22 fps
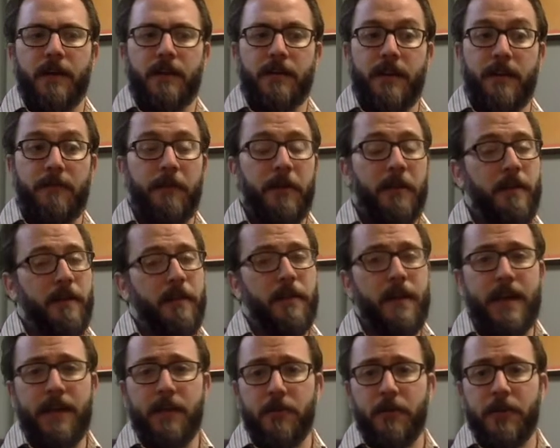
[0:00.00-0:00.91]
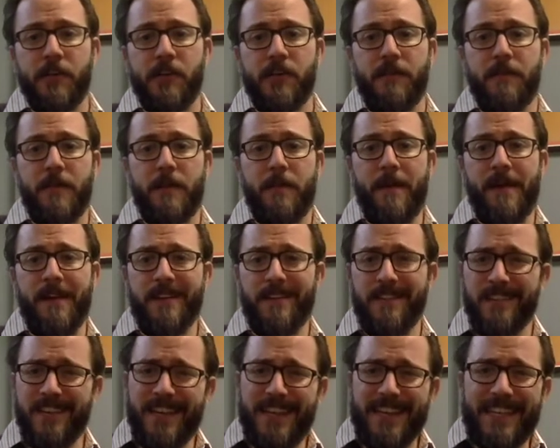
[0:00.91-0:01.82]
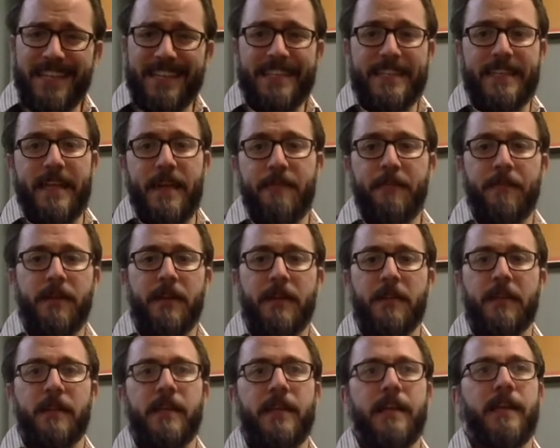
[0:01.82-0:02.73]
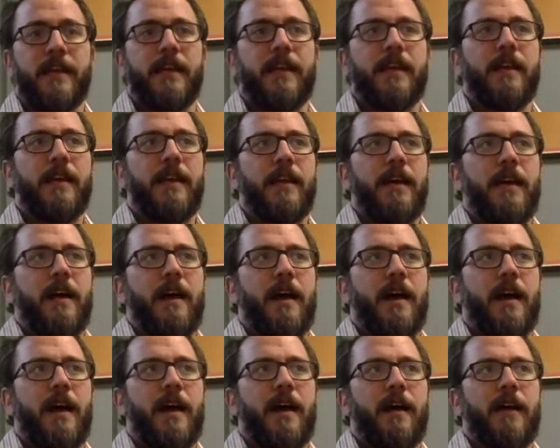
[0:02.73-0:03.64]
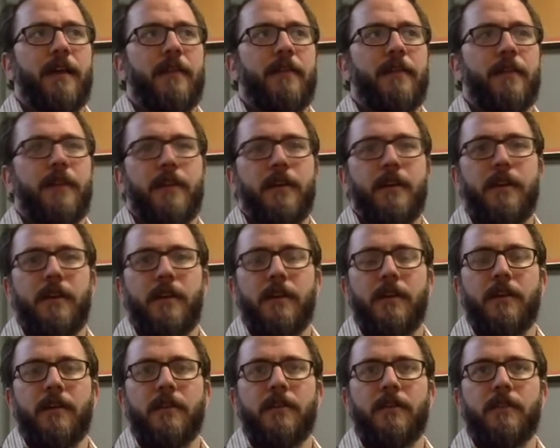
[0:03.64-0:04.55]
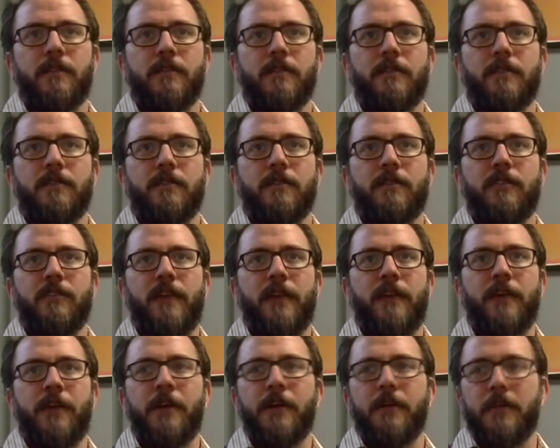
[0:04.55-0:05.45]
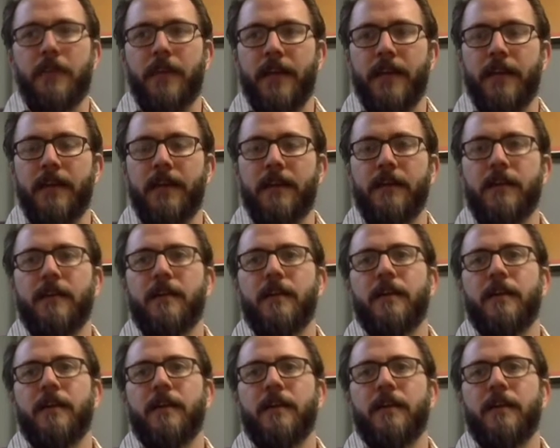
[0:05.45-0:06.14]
Definitely the Declaration of Independence. Definitely the South Carolina.